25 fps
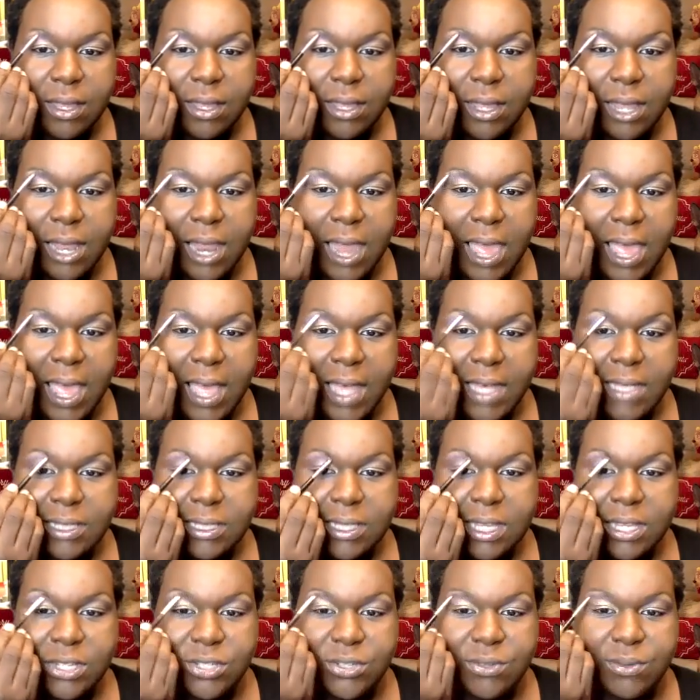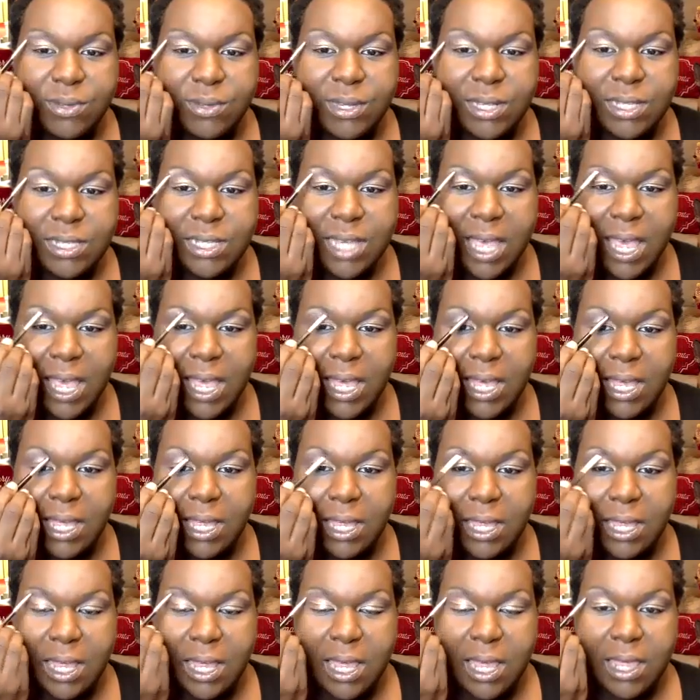class that you can take
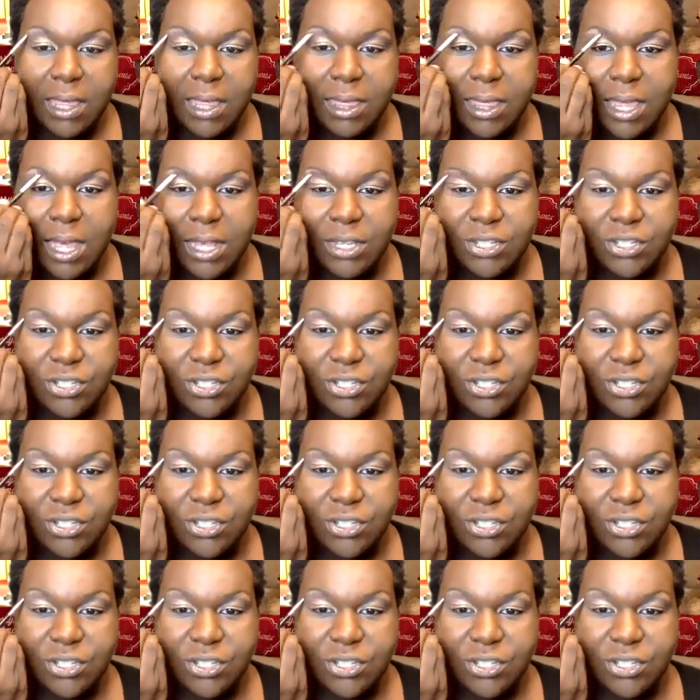that